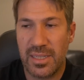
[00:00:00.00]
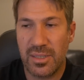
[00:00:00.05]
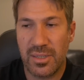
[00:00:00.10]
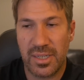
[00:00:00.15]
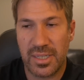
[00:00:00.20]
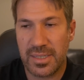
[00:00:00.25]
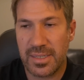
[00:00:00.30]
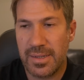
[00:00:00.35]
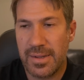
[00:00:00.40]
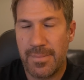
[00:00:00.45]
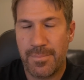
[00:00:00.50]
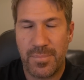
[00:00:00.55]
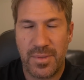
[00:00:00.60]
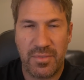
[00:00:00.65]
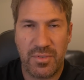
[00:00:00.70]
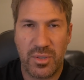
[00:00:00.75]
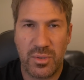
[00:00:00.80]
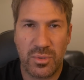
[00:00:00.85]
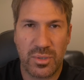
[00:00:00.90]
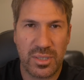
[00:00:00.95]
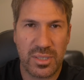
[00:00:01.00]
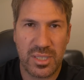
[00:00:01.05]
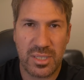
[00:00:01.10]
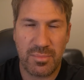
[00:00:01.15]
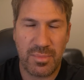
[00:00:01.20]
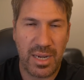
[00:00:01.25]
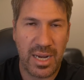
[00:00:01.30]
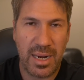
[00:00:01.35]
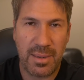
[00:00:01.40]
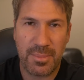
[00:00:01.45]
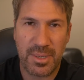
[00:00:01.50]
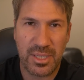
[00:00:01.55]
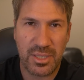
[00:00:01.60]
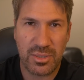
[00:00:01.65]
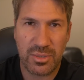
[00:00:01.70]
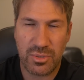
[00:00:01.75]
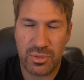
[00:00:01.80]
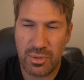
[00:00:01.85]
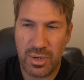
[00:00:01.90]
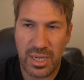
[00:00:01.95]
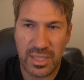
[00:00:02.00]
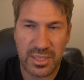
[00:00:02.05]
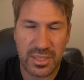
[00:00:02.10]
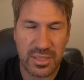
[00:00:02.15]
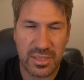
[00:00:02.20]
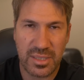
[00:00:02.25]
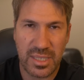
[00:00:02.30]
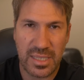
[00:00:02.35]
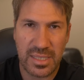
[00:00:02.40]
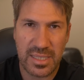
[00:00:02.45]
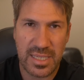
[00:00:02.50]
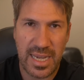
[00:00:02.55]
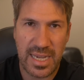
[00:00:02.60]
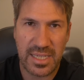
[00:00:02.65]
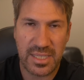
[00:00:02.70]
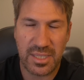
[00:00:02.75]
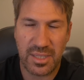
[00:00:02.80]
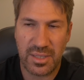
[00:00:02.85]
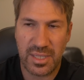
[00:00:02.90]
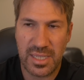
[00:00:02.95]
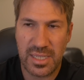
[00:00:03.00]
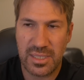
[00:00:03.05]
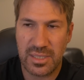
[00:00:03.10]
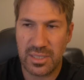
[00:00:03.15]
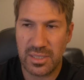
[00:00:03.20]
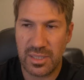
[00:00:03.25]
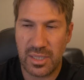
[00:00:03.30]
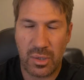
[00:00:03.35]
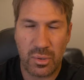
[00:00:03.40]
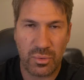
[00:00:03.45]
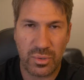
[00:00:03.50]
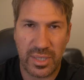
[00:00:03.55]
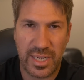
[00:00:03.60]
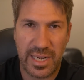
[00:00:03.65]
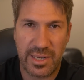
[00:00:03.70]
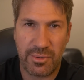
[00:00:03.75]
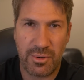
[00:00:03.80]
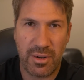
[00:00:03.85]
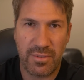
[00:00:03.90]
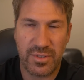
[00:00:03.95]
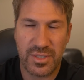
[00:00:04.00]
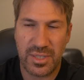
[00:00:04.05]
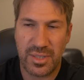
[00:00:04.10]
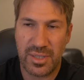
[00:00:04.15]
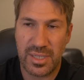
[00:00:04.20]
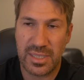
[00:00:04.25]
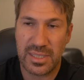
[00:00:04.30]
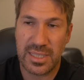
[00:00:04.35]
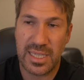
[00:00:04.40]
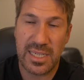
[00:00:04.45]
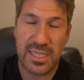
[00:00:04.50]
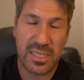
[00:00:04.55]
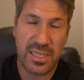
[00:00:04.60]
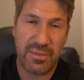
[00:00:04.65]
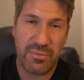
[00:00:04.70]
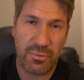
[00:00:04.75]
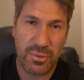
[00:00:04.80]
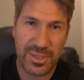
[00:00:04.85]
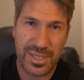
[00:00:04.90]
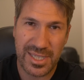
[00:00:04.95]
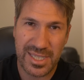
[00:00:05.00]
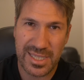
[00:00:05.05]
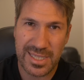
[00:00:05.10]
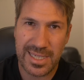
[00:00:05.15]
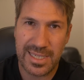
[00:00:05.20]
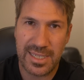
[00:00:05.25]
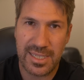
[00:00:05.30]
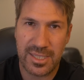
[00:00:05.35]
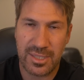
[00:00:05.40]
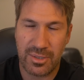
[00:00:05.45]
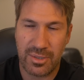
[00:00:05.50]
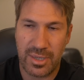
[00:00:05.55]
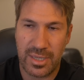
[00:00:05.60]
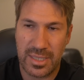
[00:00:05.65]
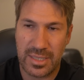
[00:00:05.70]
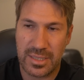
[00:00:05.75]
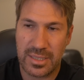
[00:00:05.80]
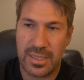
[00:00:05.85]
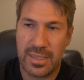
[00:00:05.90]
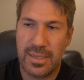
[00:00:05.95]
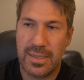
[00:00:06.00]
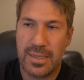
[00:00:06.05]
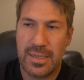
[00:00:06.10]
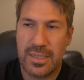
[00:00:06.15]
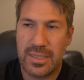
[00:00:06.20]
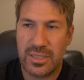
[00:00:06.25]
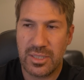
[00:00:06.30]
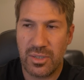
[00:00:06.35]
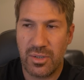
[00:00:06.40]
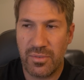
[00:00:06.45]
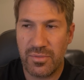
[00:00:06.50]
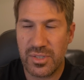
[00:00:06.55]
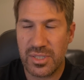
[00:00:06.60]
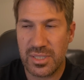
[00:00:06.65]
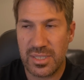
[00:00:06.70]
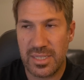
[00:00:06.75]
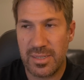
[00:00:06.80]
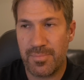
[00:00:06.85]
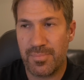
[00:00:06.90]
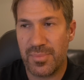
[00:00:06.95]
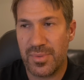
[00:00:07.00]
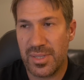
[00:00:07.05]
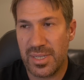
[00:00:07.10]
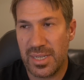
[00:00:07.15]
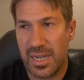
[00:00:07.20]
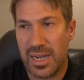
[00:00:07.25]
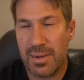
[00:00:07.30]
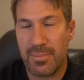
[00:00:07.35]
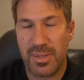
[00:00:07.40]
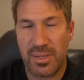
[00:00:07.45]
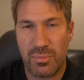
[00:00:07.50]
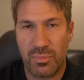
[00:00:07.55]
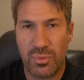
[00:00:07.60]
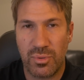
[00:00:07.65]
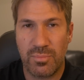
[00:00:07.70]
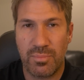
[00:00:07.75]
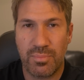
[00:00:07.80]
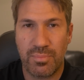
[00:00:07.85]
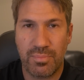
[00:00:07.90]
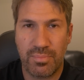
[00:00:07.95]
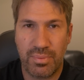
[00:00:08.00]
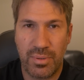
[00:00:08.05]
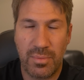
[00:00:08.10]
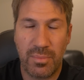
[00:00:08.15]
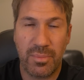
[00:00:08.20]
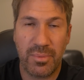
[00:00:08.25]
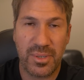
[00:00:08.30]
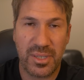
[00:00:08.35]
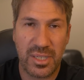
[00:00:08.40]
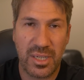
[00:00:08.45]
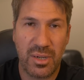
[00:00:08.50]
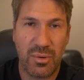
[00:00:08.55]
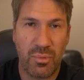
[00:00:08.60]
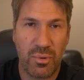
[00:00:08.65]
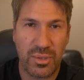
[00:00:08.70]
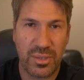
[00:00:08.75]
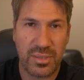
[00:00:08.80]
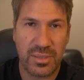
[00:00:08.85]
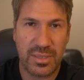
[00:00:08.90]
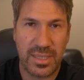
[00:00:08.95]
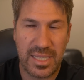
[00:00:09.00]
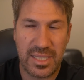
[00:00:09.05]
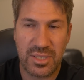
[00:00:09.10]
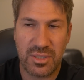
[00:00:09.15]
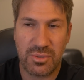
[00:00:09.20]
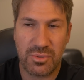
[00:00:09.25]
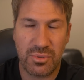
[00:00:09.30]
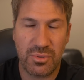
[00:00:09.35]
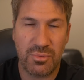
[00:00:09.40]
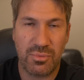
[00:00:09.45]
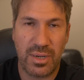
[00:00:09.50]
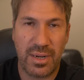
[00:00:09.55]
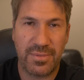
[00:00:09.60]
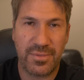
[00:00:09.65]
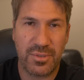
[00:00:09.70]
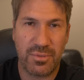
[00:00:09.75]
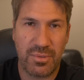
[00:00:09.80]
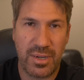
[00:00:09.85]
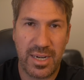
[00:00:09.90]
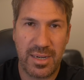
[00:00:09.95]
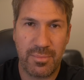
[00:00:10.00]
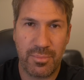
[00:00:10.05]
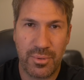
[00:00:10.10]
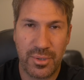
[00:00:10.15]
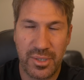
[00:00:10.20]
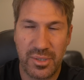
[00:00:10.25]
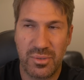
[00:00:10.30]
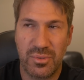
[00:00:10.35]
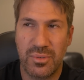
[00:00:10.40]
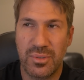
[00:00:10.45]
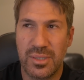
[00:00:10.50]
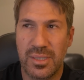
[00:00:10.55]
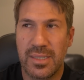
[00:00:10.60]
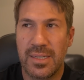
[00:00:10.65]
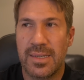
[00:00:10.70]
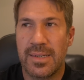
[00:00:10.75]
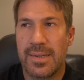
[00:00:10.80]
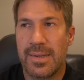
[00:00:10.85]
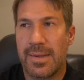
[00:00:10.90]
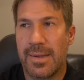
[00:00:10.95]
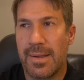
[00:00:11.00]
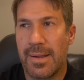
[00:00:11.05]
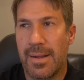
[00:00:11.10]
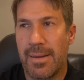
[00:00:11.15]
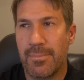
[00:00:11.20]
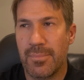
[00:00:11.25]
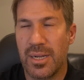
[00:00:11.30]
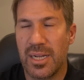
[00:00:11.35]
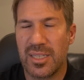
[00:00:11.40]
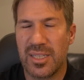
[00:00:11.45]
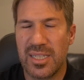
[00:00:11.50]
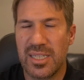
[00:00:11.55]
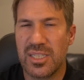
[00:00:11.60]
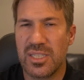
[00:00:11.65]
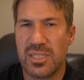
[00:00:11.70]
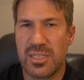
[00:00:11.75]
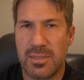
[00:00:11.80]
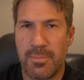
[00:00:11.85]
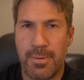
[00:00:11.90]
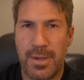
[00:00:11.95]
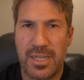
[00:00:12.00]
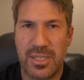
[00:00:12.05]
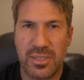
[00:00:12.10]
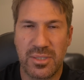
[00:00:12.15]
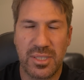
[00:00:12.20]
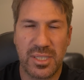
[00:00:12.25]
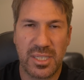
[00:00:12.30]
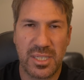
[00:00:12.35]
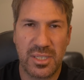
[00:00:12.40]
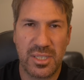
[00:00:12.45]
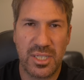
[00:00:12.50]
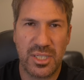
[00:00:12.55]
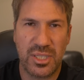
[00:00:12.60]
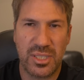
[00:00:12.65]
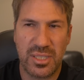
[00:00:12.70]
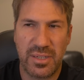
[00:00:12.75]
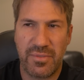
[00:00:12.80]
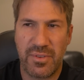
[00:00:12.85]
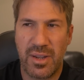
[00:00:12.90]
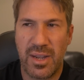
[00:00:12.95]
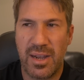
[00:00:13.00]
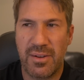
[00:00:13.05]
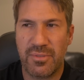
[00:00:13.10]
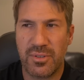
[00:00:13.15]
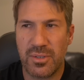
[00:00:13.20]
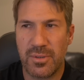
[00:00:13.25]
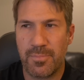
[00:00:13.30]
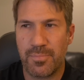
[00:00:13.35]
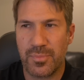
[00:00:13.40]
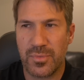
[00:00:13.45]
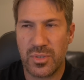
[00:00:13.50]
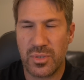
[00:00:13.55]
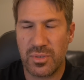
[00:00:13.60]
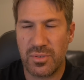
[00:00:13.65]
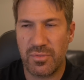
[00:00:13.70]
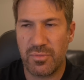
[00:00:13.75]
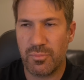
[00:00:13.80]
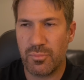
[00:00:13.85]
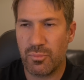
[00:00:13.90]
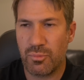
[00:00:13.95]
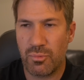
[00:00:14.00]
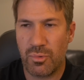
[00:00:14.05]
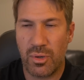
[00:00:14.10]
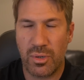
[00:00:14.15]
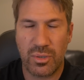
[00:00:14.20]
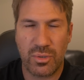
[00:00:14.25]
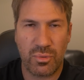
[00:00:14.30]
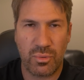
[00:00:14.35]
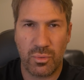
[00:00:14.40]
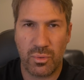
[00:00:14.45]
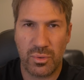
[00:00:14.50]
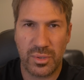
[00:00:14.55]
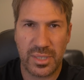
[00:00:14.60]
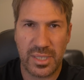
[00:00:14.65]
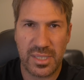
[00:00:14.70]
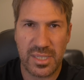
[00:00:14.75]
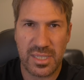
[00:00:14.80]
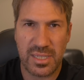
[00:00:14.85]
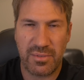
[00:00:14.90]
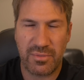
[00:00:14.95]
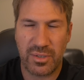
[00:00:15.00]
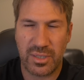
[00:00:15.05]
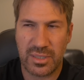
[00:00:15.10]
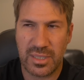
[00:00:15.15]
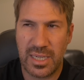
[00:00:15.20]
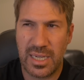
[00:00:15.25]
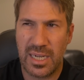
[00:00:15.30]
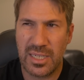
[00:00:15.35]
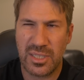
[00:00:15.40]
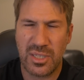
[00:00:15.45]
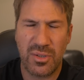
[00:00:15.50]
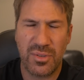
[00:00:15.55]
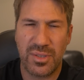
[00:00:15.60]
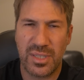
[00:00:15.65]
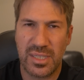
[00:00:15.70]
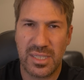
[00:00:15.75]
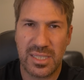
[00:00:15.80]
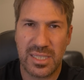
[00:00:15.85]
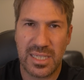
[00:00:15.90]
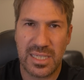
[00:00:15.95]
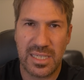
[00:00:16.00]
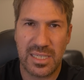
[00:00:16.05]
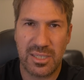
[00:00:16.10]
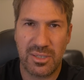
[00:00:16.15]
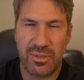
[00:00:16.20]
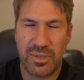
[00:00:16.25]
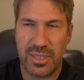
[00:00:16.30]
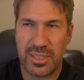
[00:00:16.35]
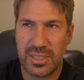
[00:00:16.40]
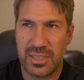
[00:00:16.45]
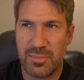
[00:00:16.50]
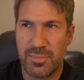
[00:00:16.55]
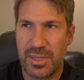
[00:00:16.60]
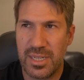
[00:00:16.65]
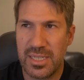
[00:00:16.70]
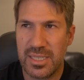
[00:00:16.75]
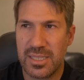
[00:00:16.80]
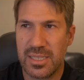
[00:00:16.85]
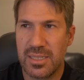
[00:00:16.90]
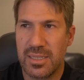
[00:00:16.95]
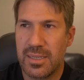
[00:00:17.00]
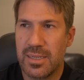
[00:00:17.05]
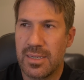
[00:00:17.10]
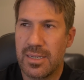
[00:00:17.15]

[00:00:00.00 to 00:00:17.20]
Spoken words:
Like if you look at some army trucks and tanks and things, and the old Land Rovers and things, they used to have really skinny tyres. So obviously the army would probably know what gets through rough terrain pretty good. I think it just depends on the conditions. If you're after sort of rock crawling and stuff like that, I don't think skinny tyres are the best.